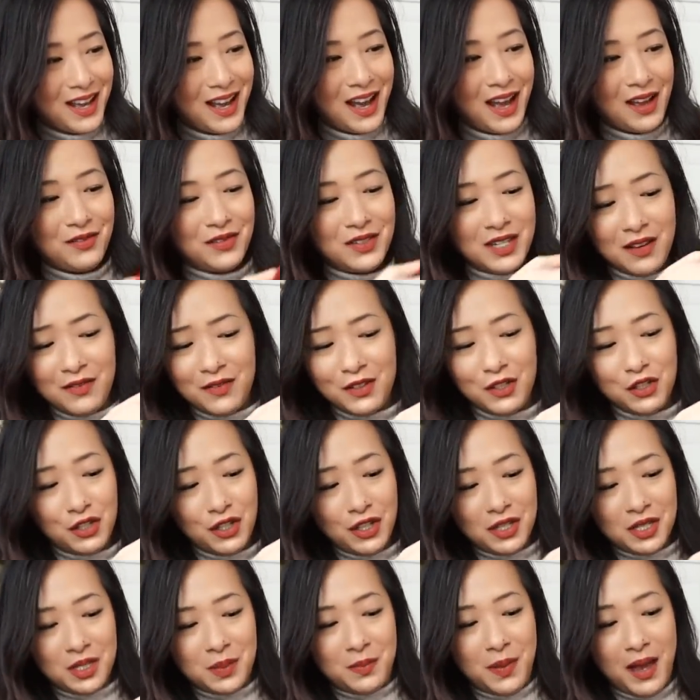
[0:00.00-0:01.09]
I've definitely
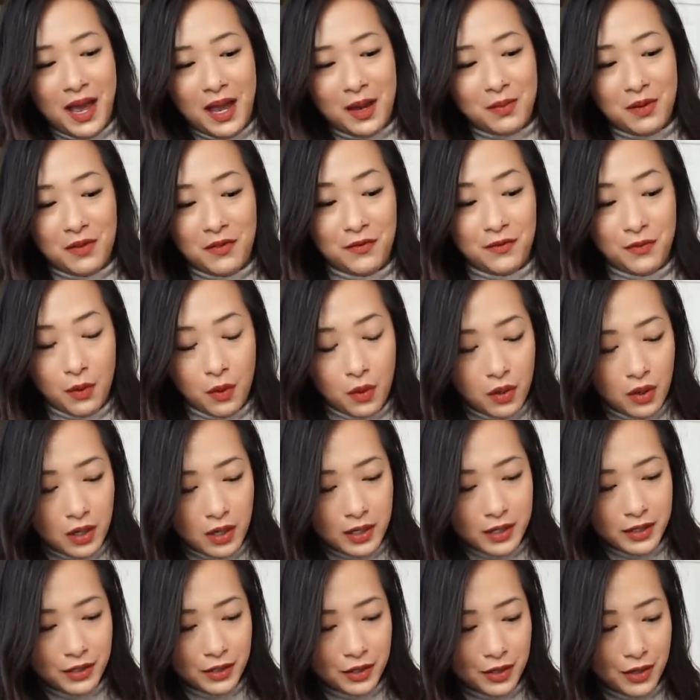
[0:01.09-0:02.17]
shared this bag
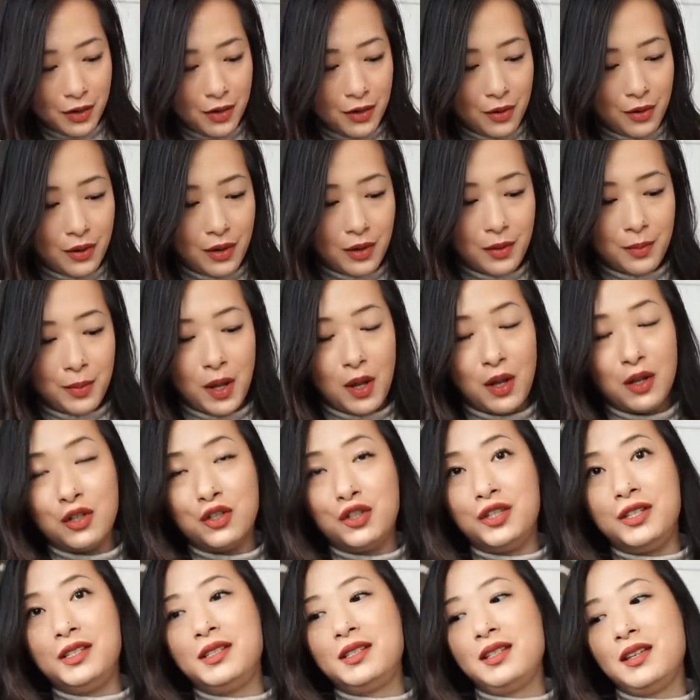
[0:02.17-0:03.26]
before, so
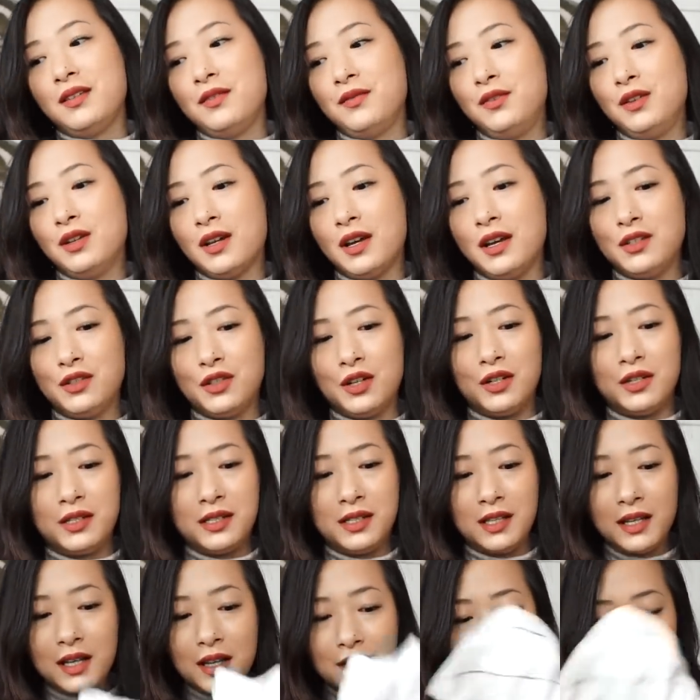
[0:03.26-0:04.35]
apologies if you guys are
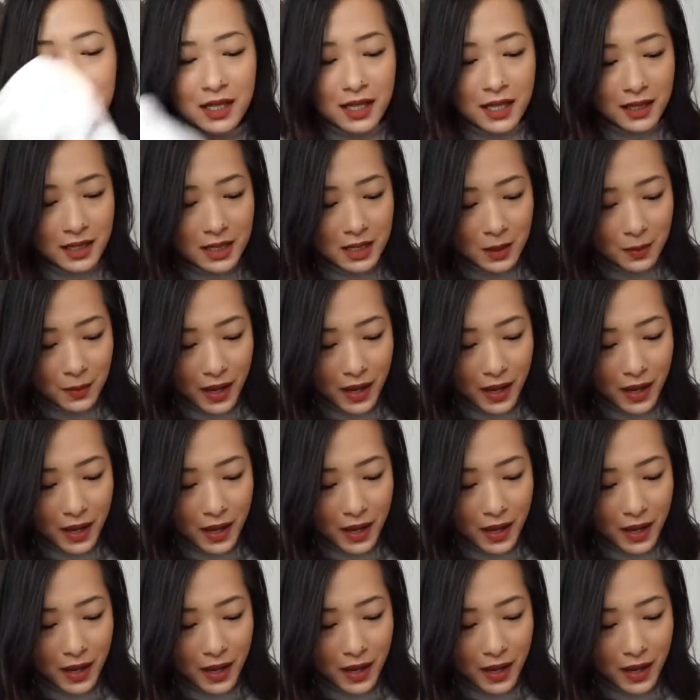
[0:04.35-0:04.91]
sick of seeing this